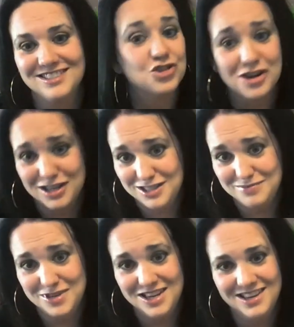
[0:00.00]
Trust
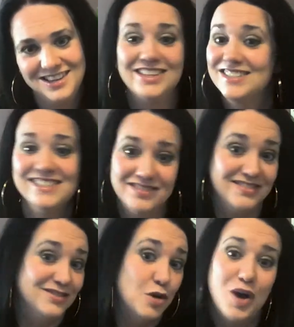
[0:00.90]
me, there's
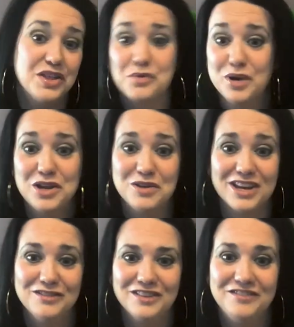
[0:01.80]
no other way you
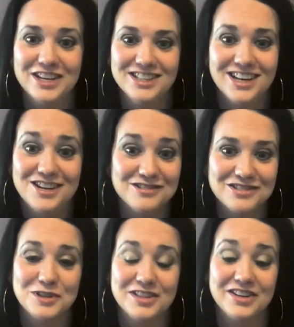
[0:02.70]
can find out
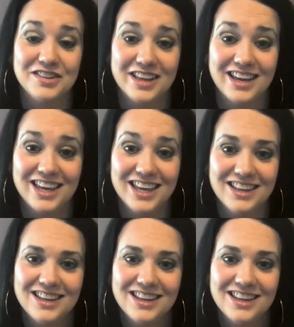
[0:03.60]
what they're thinking.